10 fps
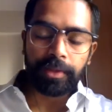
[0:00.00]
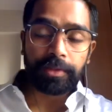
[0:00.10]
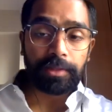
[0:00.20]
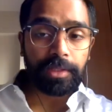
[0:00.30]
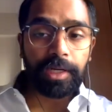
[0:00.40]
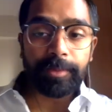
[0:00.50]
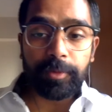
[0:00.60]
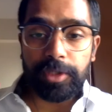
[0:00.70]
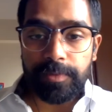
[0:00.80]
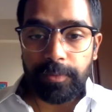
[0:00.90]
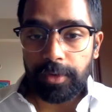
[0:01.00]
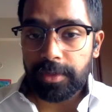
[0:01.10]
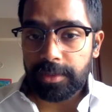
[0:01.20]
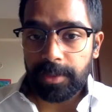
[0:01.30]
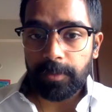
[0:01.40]
The third most
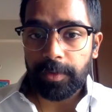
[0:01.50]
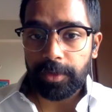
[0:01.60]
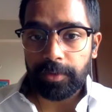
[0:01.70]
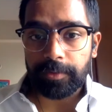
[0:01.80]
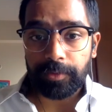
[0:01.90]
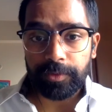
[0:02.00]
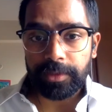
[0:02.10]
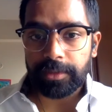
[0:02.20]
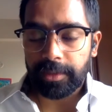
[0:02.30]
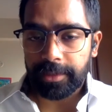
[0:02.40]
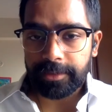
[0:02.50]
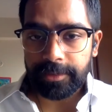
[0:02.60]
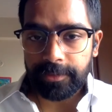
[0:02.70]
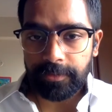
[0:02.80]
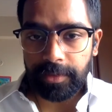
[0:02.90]
important step when you're using the right
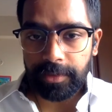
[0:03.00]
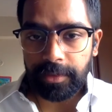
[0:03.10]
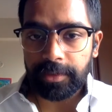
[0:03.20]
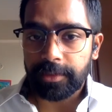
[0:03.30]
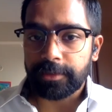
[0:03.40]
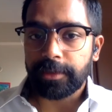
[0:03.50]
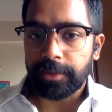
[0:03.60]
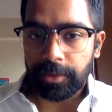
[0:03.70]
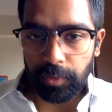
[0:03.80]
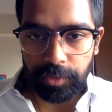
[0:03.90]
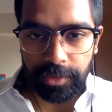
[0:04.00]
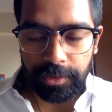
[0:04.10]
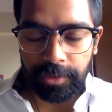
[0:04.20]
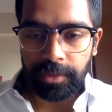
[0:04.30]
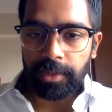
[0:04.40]
densifier is the
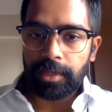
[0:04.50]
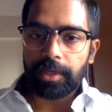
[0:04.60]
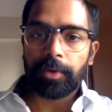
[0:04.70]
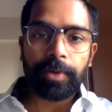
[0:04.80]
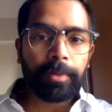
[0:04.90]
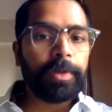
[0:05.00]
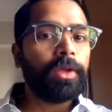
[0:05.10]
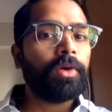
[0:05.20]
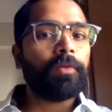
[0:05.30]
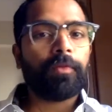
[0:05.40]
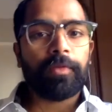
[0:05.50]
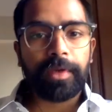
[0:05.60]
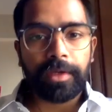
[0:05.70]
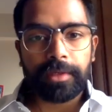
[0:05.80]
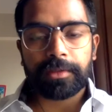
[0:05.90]
dosage. Now, depending on
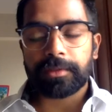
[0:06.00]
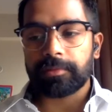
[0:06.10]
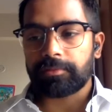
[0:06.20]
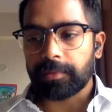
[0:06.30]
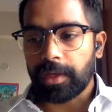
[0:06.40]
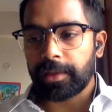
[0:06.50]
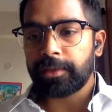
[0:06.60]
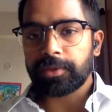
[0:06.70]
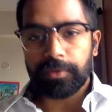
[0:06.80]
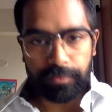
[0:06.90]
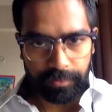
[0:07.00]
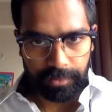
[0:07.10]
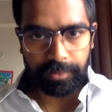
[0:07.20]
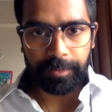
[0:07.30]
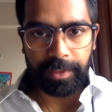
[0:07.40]
various kinds of
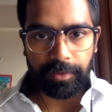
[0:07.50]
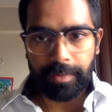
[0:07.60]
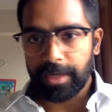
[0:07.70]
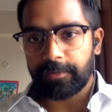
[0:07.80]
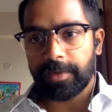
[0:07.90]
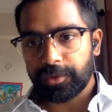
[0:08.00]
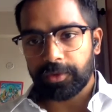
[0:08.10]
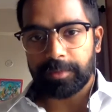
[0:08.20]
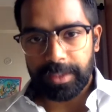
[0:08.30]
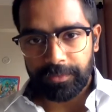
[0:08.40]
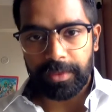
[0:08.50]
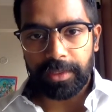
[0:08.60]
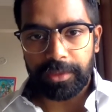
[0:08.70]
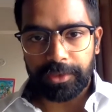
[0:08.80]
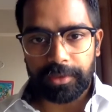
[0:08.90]
your manufacturer
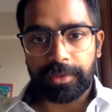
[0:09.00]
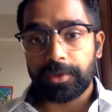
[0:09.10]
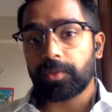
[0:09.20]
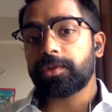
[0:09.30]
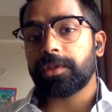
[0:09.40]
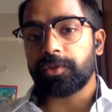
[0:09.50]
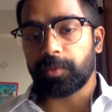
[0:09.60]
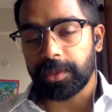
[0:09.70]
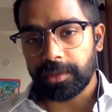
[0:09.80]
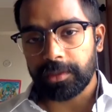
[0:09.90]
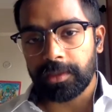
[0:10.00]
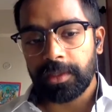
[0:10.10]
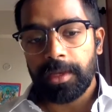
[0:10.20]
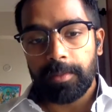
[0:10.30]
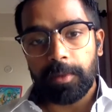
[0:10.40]
specification, the dosage varies.
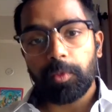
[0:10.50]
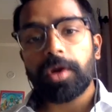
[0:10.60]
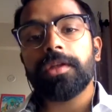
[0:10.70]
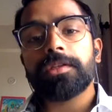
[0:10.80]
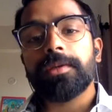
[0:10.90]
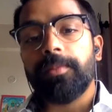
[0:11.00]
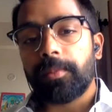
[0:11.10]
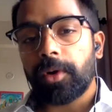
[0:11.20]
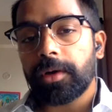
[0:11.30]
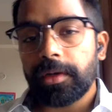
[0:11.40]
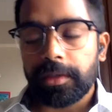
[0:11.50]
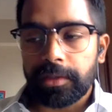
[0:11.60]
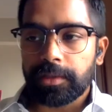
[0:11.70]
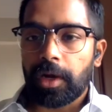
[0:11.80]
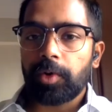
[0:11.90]
But what is important
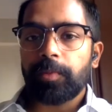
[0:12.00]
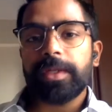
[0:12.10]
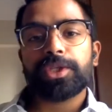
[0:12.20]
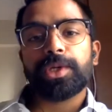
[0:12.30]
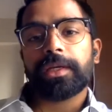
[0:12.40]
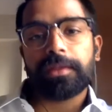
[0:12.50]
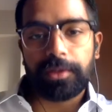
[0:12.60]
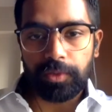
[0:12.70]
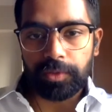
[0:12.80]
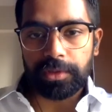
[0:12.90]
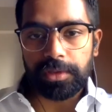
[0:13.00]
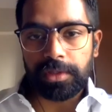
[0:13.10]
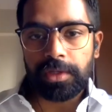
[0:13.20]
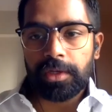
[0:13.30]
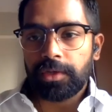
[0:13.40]
is how do we check the
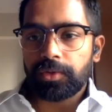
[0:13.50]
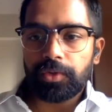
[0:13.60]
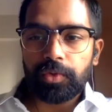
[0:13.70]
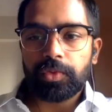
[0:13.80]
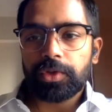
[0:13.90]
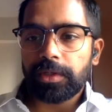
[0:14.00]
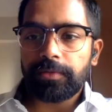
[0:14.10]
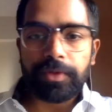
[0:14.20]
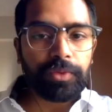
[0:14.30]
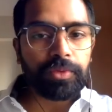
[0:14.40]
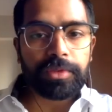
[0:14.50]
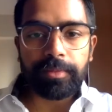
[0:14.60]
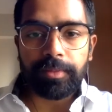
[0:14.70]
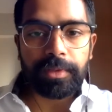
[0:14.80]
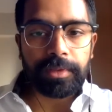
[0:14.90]
dosage? So usually we use
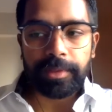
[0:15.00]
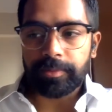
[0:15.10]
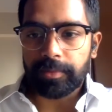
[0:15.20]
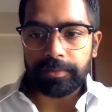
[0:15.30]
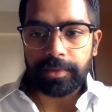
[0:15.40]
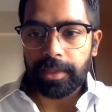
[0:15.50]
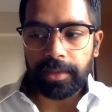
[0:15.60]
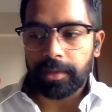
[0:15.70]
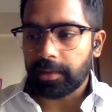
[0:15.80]
simple tips like